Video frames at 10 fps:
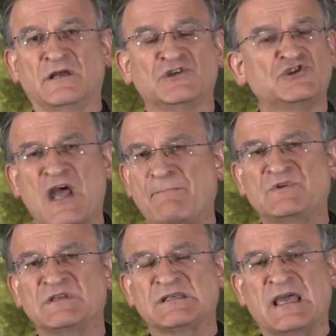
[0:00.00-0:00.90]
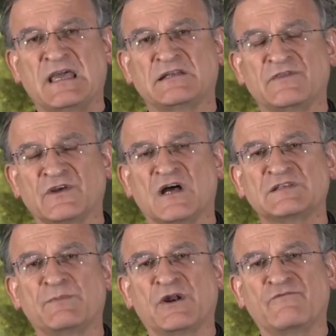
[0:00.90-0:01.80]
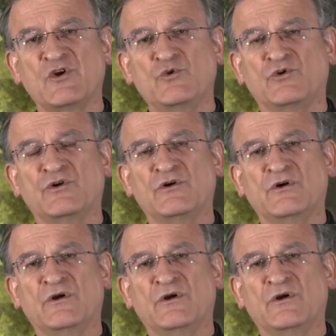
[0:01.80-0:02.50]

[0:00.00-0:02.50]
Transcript: chapters ahead in the Gospel of Luke,